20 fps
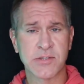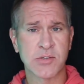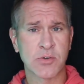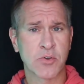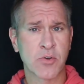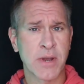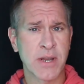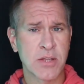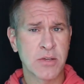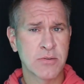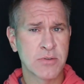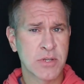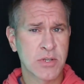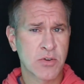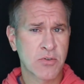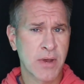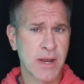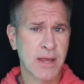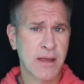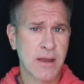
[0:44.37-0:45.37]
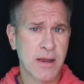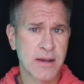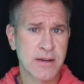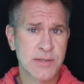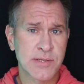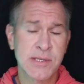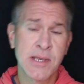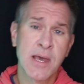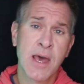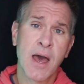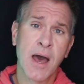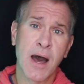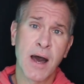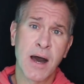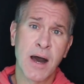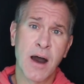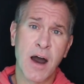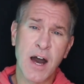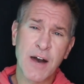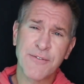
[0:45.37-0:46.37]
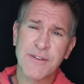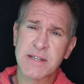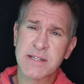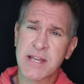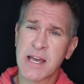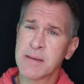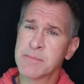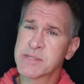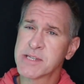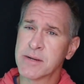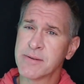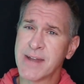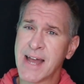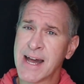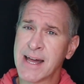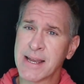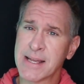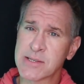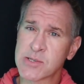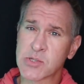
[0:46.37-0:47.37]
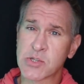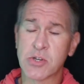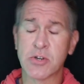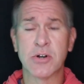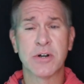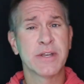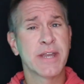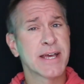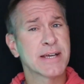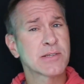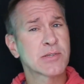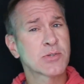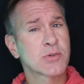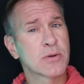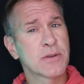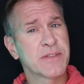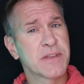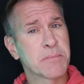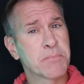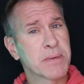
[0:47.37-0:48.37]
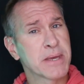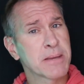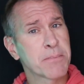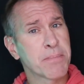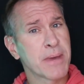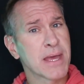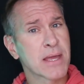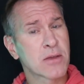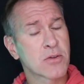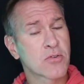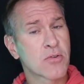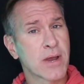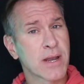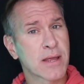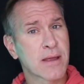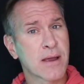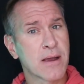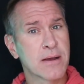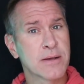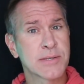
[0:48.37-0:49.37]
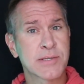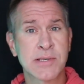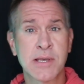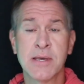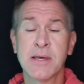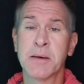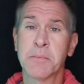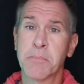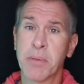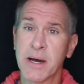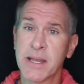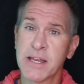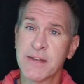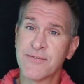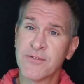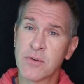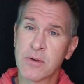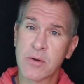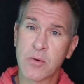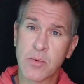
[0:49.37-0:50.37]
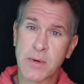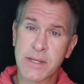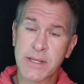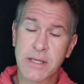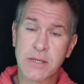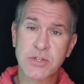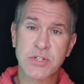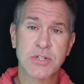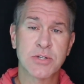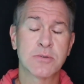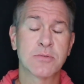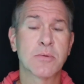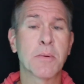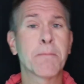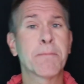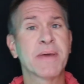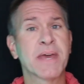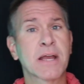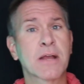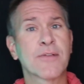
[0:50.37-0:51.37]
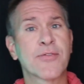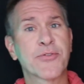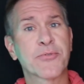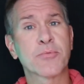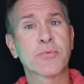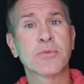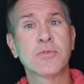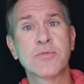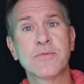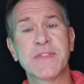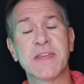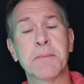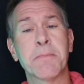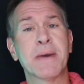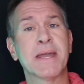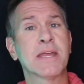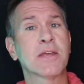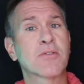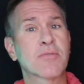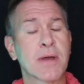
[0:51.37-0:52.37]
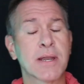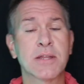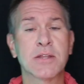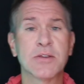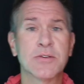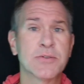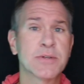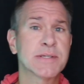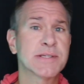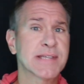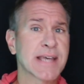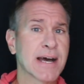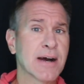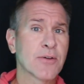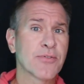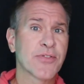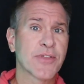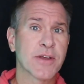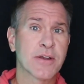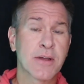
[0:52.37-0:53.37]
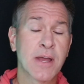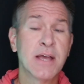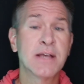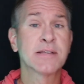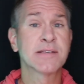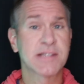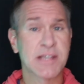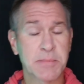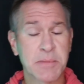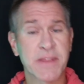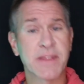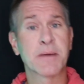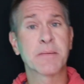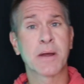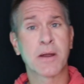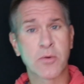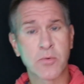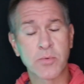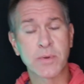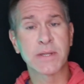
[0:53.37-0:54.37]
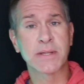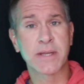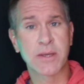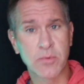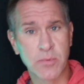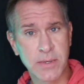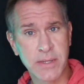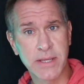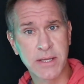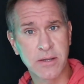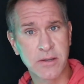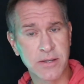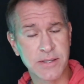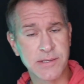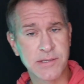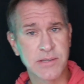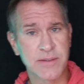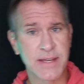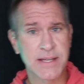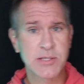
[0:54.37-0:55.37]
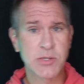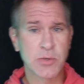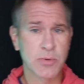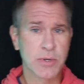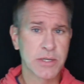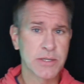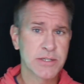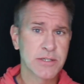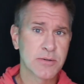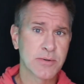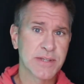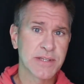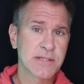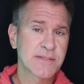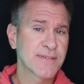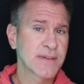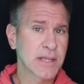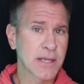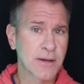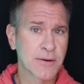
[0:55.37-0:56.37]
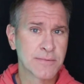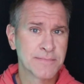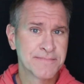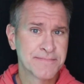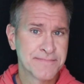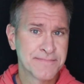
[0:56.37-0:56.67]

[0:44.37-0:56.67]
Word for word: So credit union credit cards uh, oftentimes are not as good as sort of the big bank credit cards, but if you are willing to pick through the many credit unions out there, some of them are really, really good. And so that's what we're gonna do in this video.